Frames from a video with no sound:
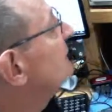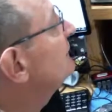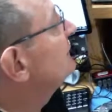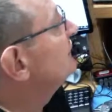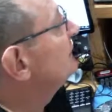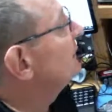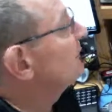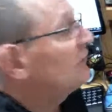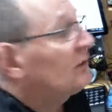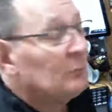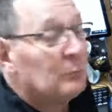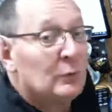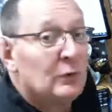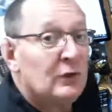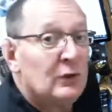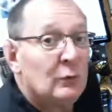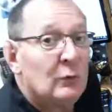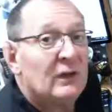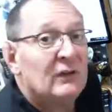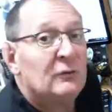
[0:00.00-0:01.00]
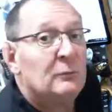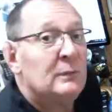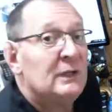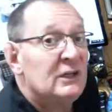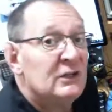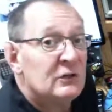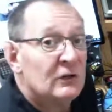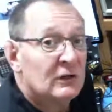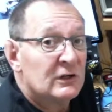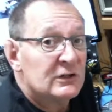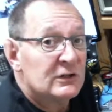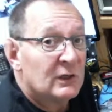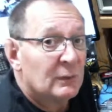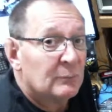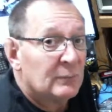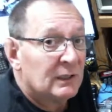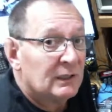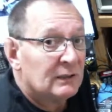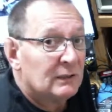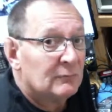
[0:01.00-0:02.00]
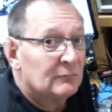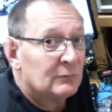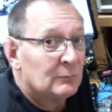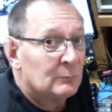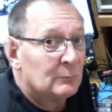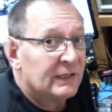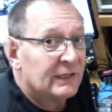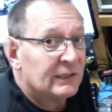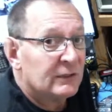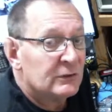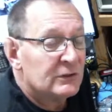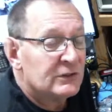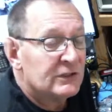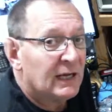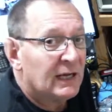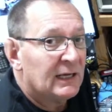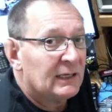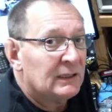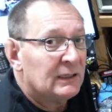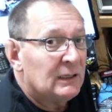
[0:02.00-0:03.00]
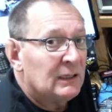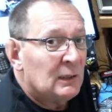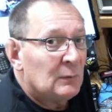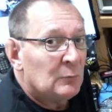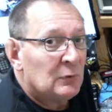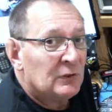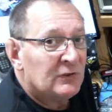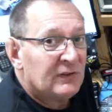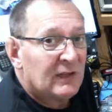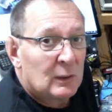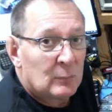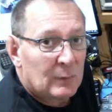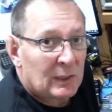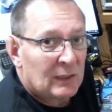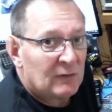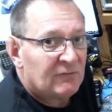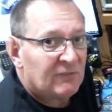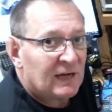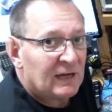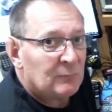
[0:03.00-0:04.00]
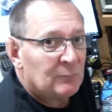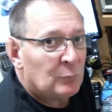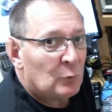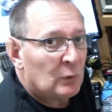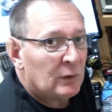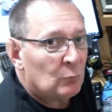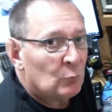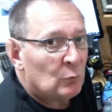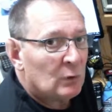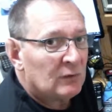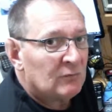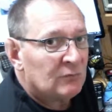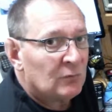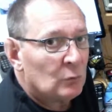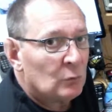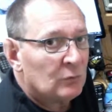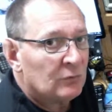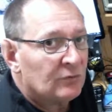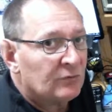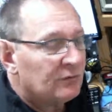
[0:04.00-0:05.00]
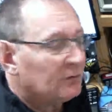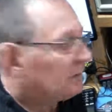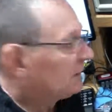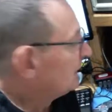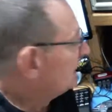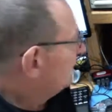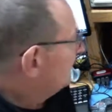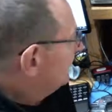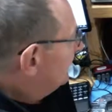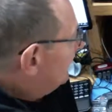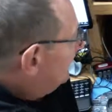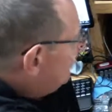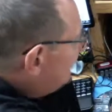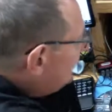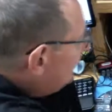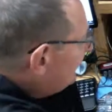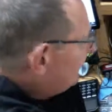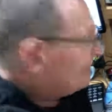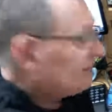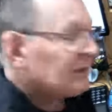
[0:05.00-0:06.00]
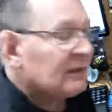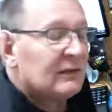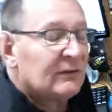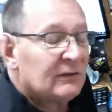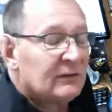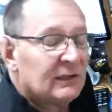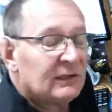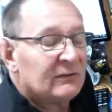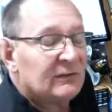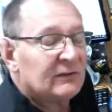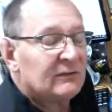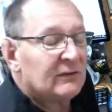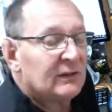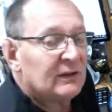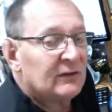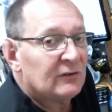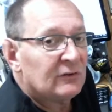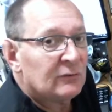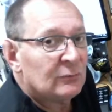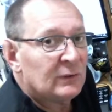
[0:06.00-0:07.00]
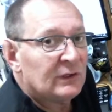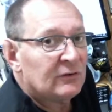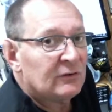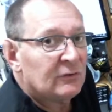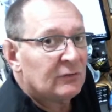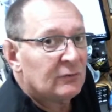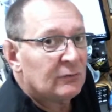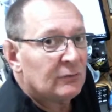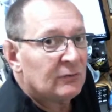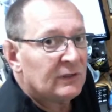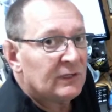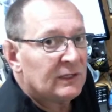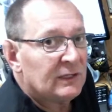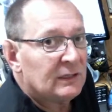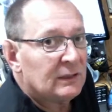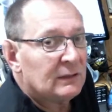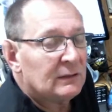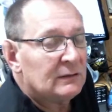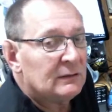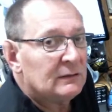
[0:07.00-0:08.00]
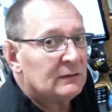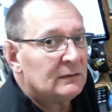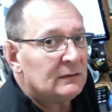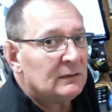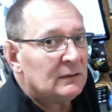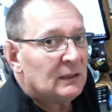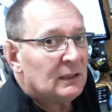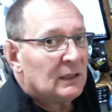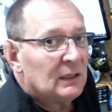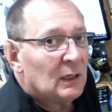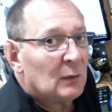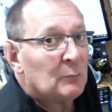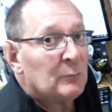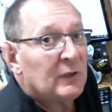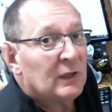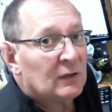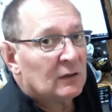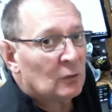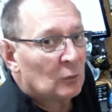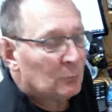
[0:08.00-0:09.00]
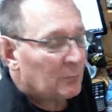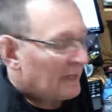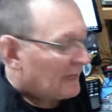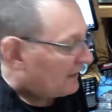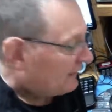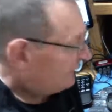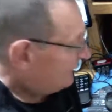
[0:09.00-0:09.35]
simple USB charger I picked up from Radio Shack. Puts out about 5.1 volts. And that, as I said, is switched through the umbilical battery